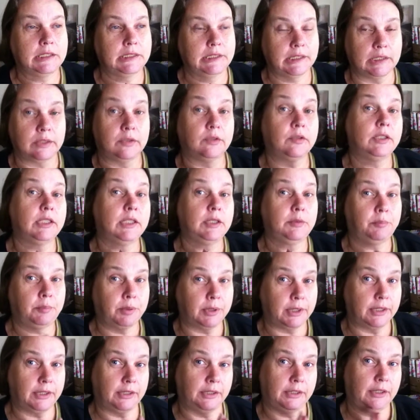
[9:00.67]
Disney
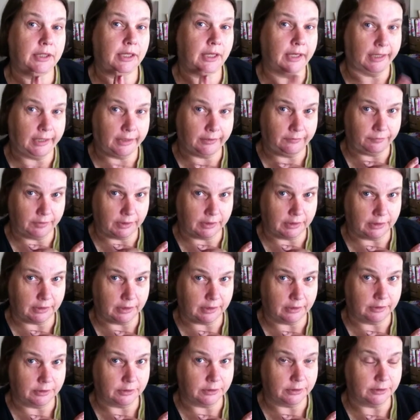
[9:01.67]
pin advent
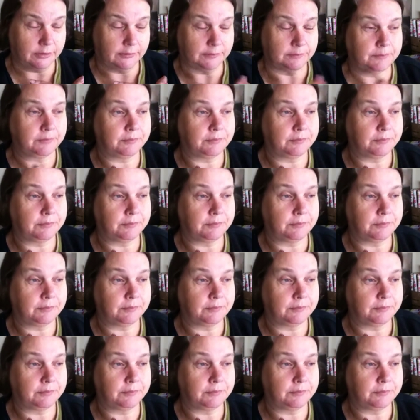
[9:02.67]
calendar.